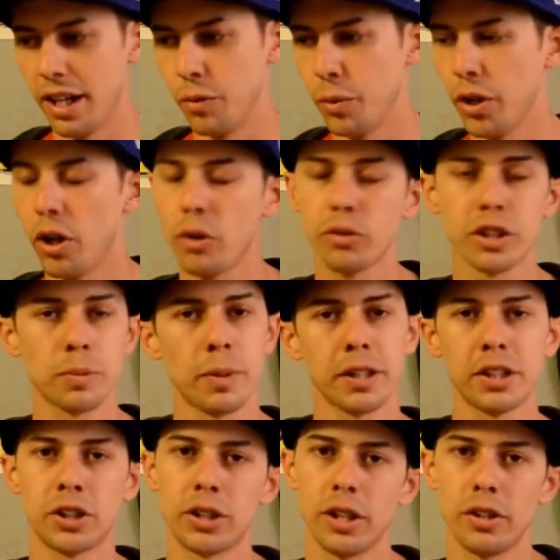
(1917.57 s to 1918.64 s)
and we all
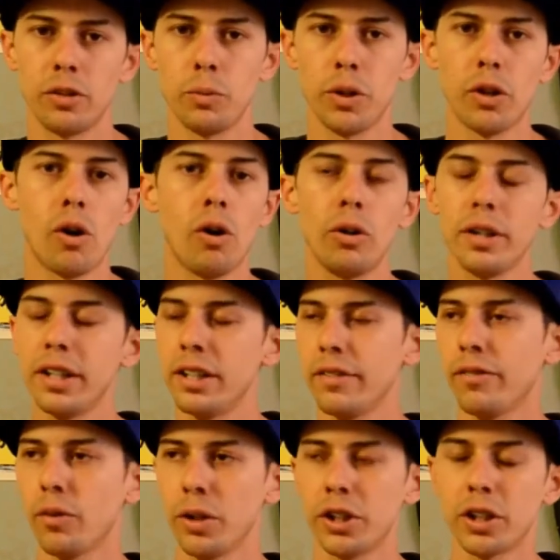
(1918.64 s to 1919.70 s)
respect each other we're all in
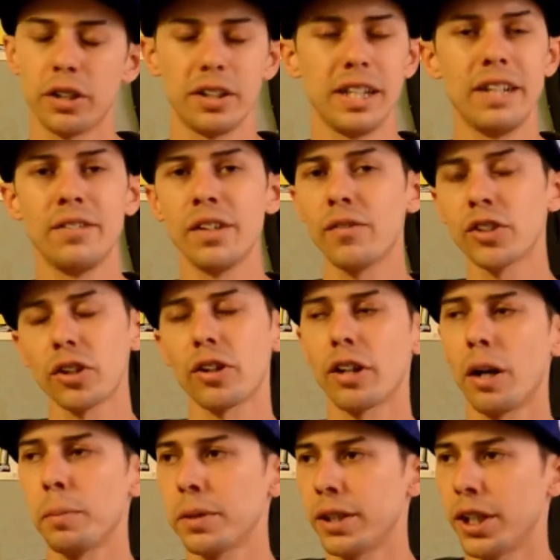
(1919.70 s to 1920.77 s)
it for each other even if it's our
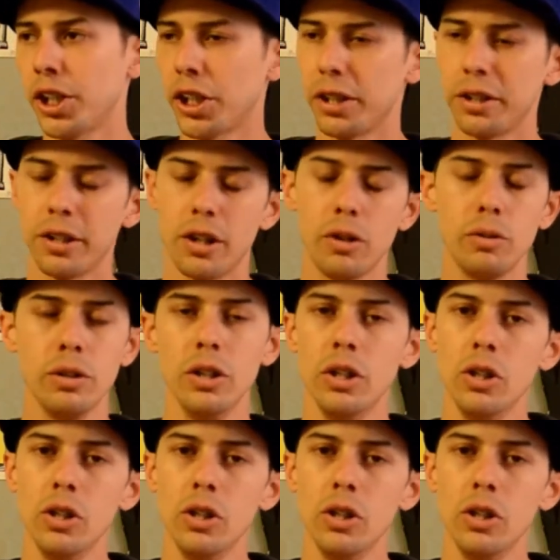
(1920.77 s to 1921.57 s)
competition you know